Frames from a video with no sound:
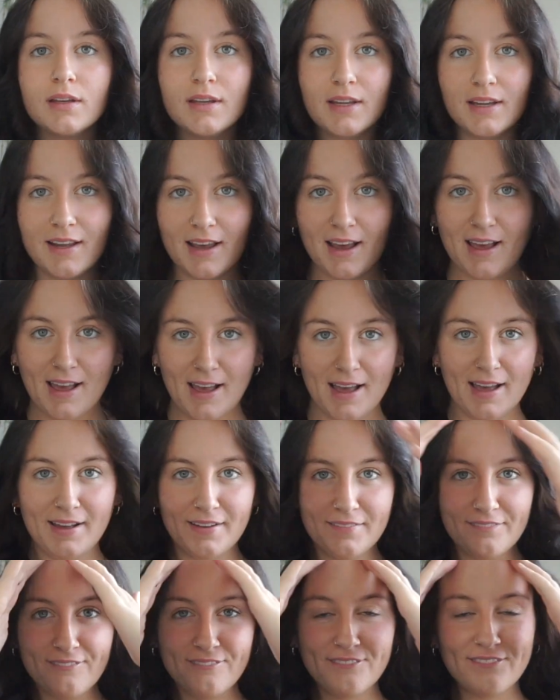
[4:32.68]
Ta-da!
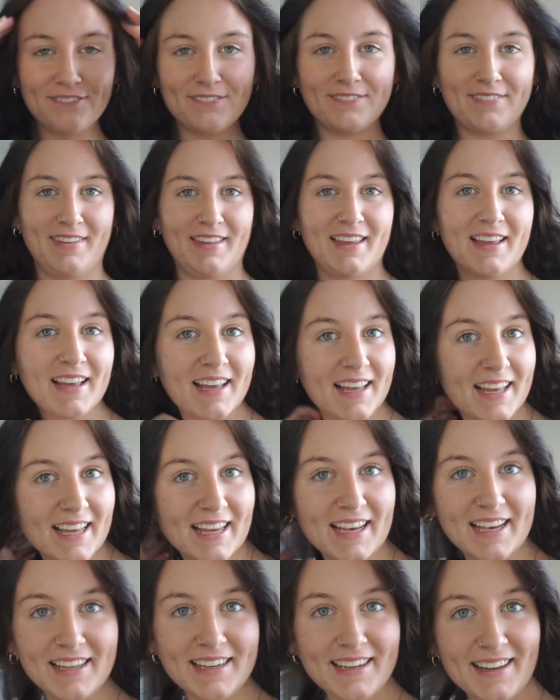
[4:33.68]

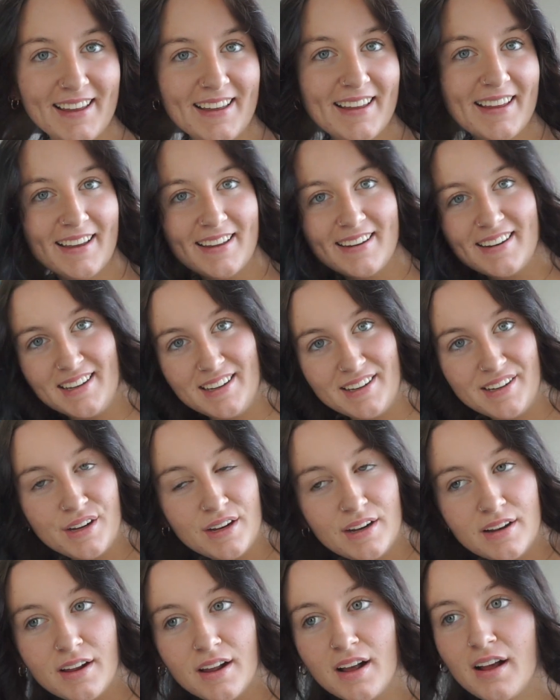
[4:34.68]
Hair done.
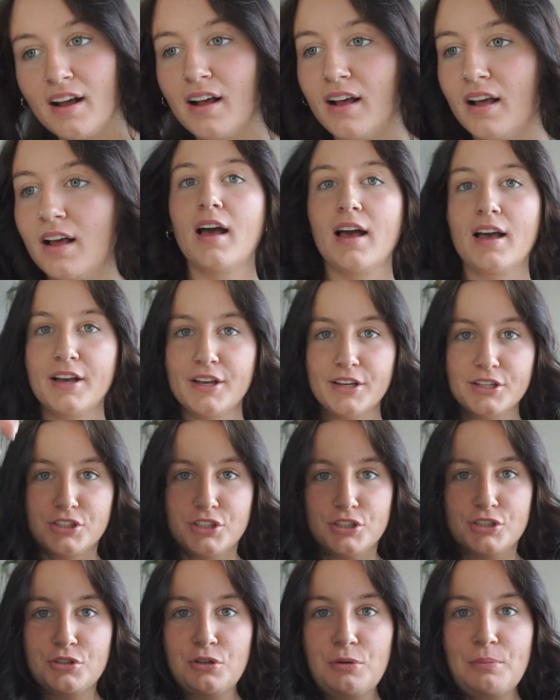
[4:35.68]
She
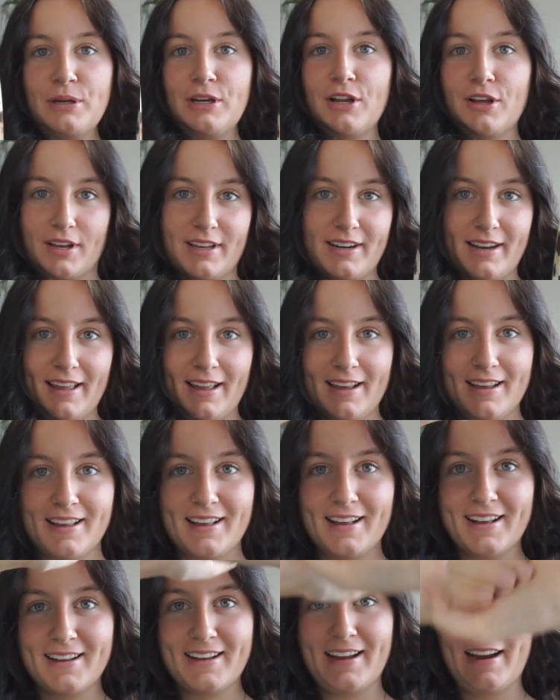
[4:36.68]
do be looking like
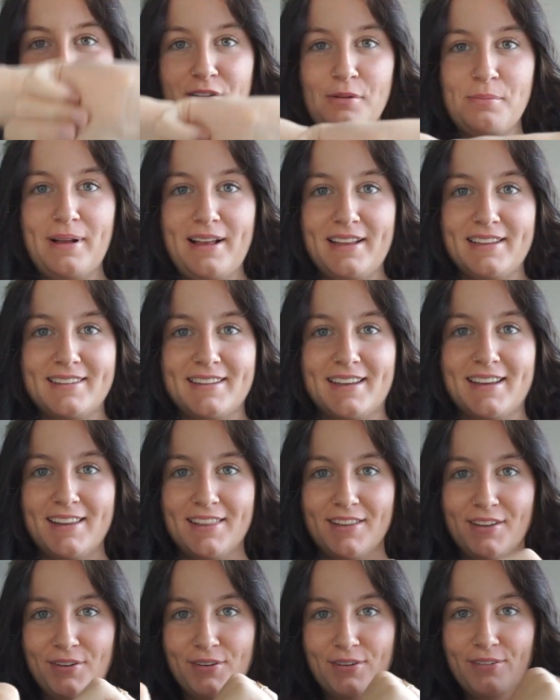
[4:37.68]
Carol Baskin
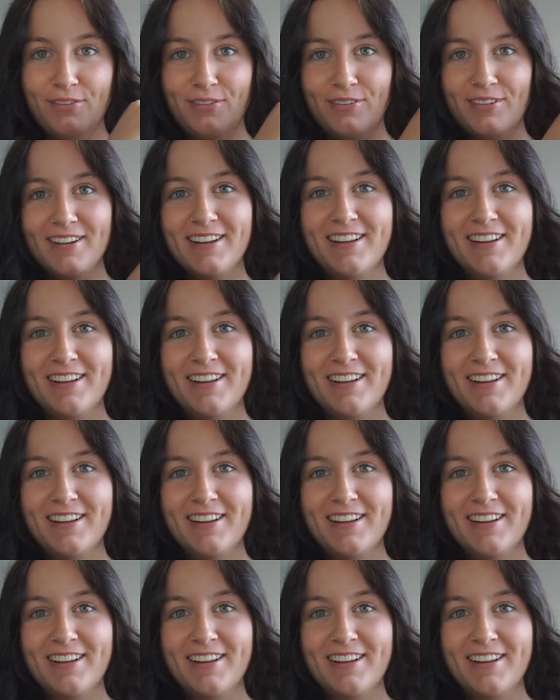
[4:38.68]
though.